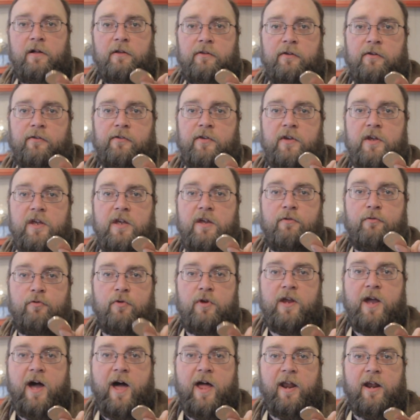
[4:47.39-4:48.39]
to see if
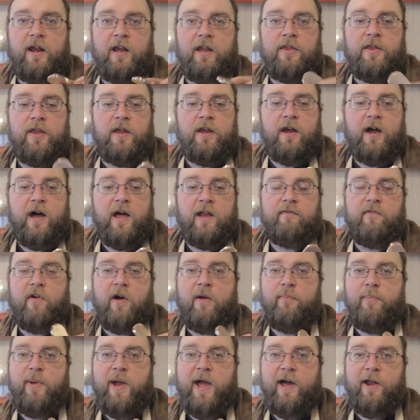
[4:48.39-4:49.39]
we got anything out of
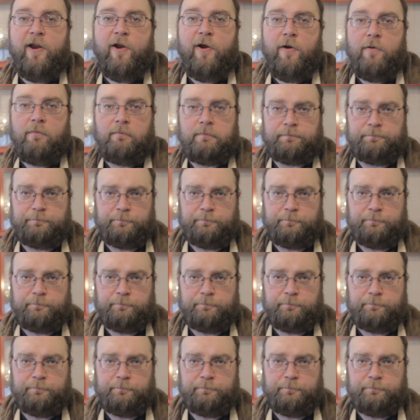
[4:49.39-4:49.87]
our pattern.